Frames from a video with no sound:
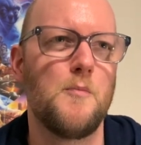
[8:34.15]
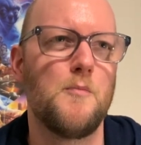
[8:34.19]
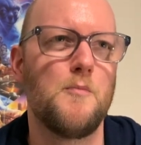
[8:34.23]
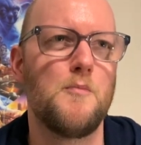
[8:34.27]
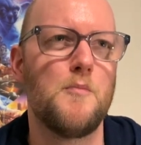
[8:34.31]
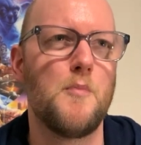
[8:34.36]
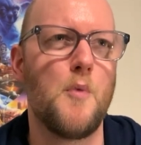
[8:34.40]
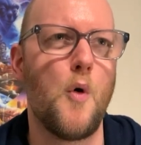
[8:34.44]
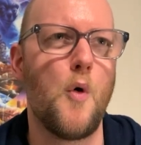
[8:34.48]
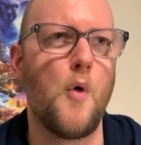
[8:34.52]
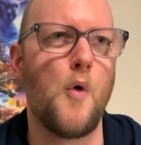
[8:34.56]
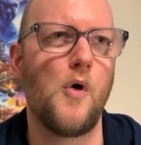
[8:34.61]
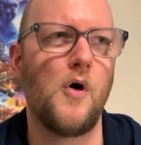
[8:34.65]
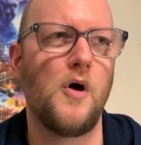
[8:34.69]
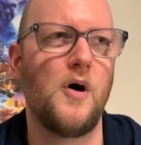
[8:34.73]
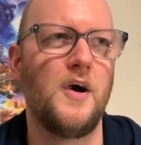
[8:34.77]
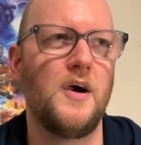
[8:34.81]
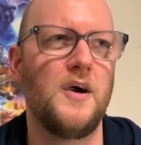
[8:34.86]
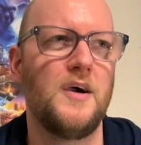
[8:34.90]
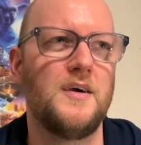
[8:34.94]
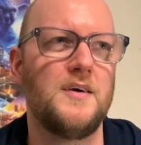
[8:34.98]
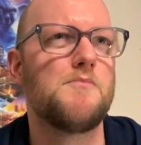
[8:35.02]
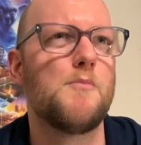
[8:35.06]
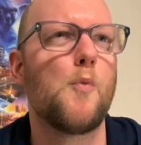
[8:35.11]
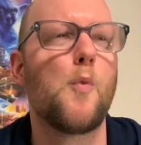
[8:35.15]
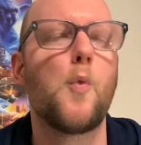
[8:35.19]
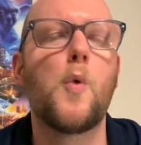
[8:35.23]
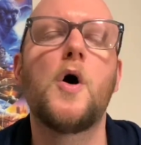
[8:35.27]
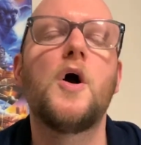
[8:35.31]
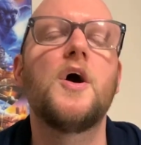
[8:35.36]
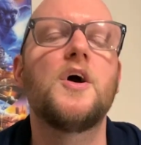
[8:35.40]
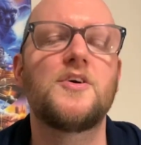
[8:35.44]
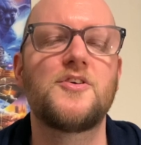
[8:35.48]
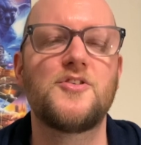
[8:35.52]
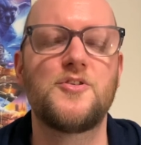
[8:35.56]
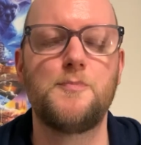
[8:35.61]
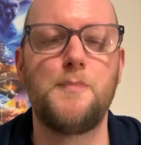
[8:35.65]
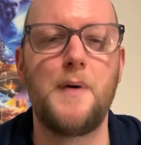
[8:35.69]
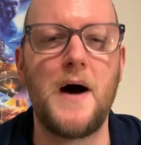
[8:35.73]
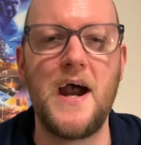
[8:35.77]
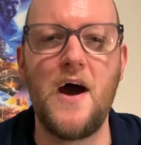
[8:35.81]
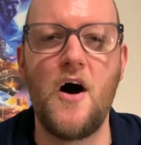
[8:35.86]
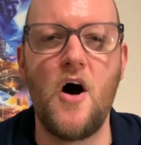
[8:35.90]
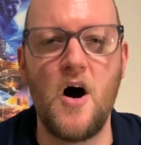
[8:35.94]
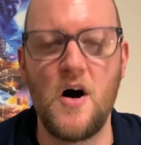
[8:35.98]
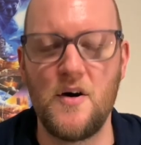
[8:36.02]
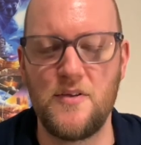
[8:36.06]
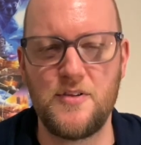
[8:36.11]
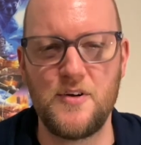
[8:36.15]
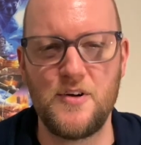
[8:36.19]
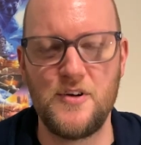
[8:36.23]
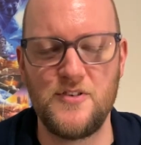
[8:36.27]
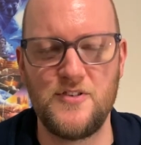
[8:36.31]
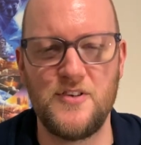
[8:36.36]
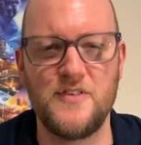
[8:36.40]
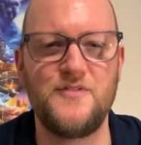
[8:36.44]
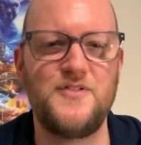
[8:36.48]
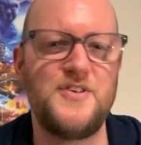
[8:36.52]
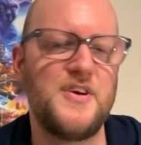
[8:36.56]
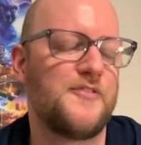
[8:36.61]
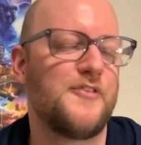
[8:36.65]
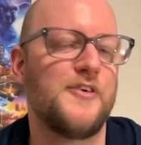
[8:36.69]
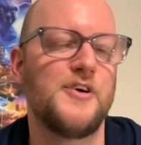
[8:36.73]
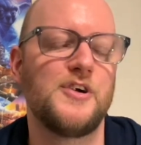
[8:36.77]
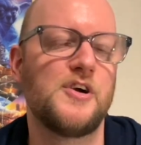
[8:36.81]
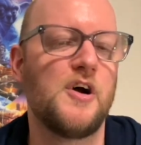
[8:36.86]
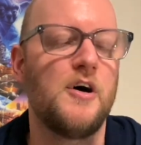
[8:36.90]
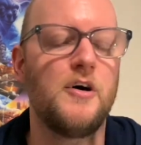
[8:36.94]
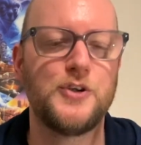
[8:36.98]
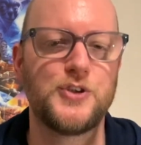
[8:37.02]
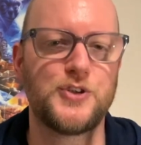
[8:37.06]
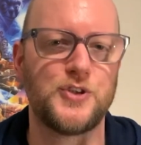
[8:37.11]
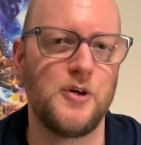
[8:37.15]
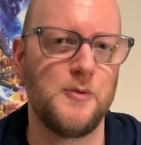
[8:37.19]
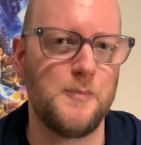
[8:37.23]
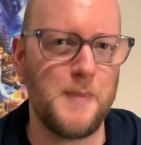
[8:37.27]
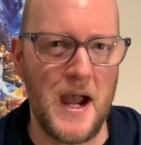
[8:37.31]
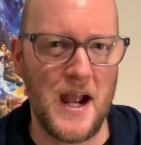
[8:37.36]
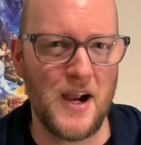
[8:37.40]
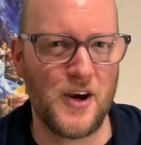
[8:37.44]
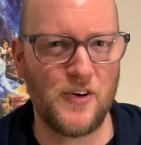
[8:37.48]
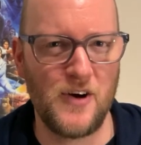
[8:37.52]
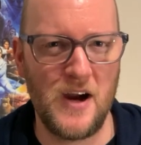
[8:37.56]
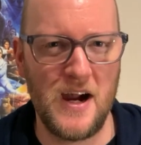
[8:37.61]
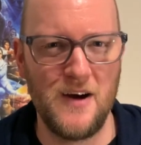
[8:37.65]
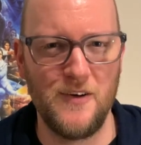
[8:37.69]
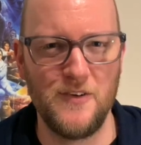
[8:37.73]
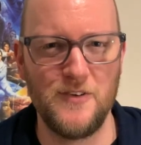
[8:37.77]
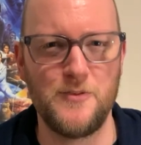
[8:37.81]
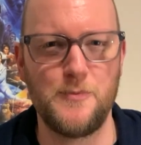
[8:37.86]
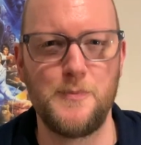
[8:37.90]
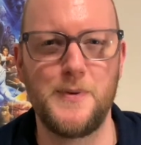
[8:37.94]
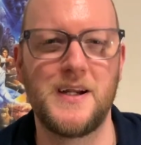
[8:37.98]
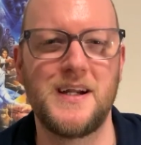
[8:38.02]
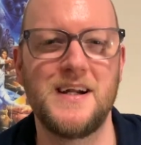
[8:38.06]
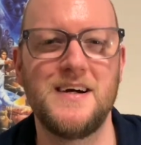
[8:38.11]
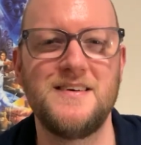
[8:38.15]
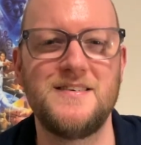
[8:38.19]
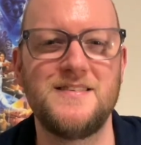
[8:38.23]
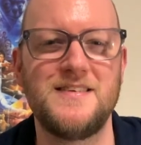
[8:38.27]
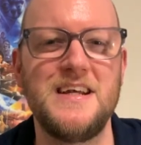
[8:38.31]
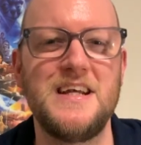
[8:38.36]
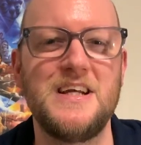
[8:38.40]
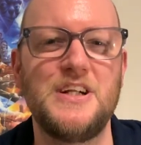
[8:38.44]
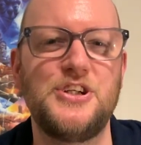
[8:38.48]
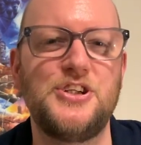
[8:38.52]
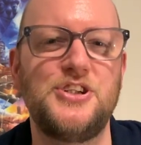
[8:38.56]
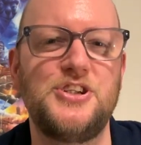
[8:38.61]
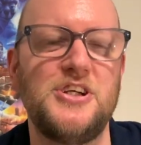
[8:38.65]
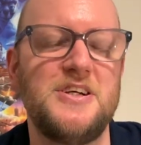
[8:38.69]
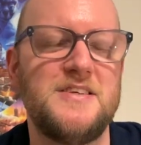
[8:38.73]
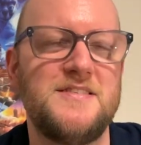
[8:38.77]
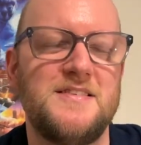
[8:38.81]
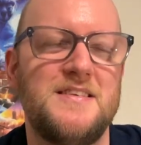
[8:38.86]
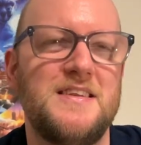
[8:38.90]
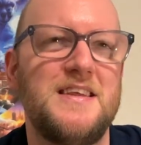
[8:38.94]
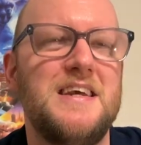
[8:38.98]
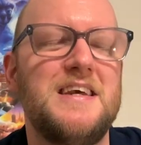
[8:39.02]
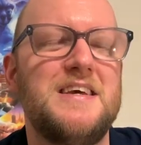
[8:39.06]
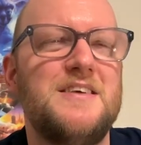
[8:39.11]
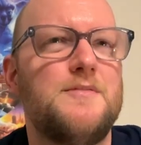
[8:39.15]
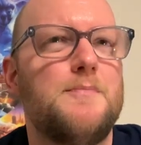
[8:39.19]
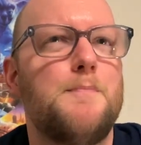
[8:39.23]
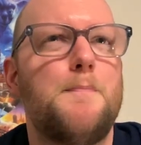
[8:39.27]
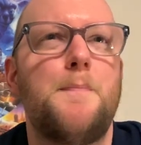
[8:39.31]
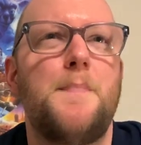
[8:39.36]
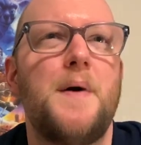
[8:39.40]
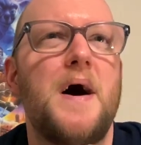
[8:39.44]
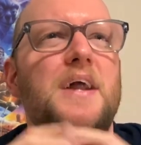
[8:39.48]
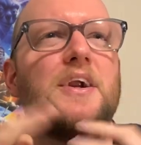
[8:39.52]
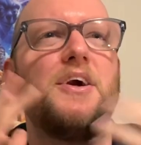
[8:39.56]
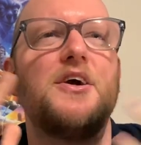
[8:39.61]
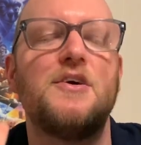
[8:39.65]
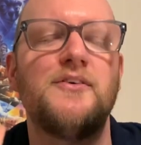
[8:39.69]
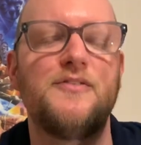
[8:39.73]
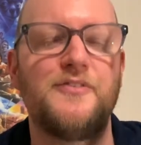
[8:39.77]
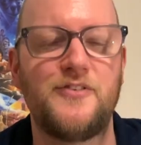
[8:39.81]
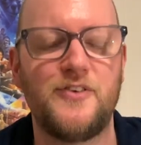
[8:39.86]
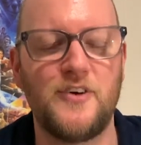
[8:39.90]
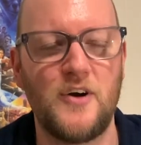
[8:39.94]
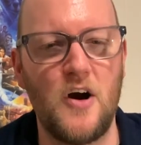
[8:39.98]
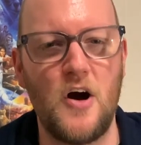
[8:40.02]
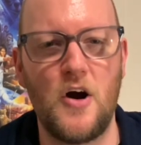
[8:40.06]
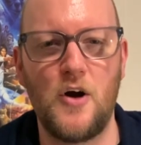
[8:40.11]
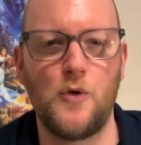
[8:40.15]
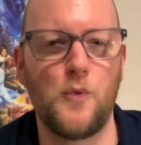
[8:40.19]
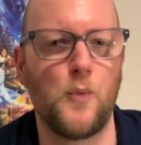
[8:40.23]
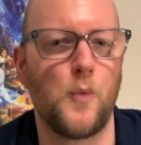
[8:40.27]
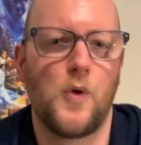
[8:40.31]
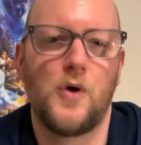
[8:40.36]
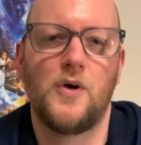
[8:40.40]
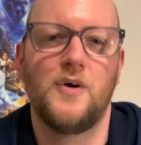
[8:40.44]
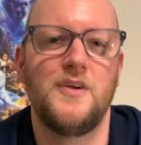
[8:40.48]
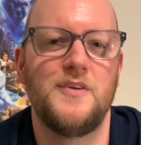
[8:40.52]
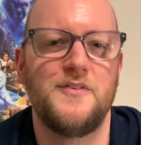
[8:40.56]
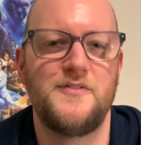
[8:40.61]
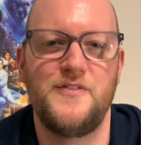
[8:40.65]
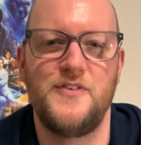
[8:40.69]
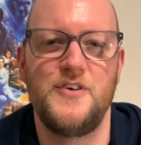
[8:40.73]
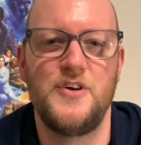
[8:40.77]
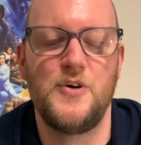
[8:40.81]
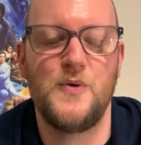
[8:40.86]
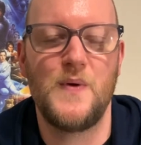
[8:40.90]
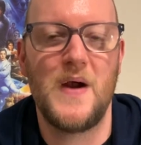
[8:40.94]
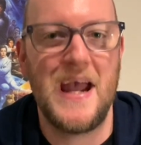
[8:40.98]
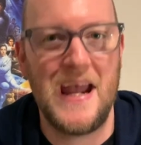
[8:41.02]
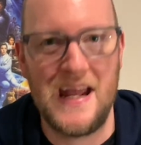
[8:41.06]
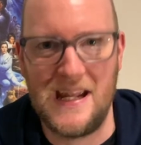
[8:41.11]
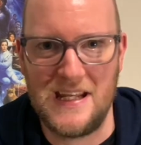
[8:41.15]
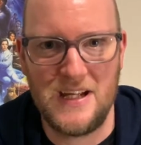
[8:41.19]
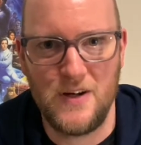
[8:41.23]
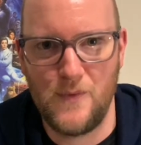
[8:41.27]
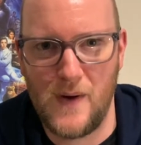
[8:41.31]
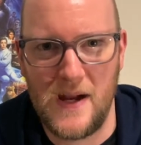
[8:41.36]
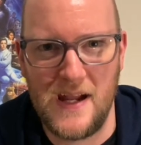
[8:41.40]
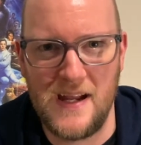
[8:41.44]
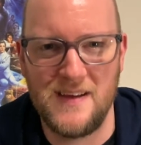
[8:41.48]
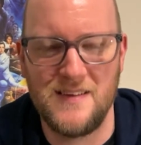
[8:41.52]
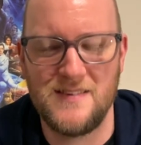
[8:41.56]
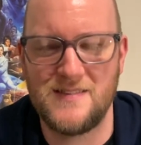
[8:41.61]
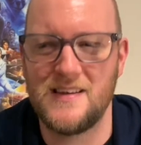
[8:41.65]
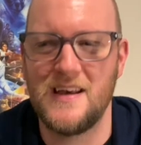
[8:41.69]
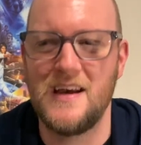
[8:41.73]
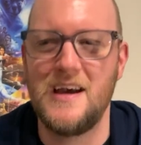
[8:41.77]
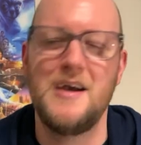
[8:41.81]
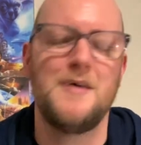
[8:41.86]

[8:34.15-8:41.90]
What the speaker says: more works by authors of different cultural backgrounds, because it just is better for our worldview anyways,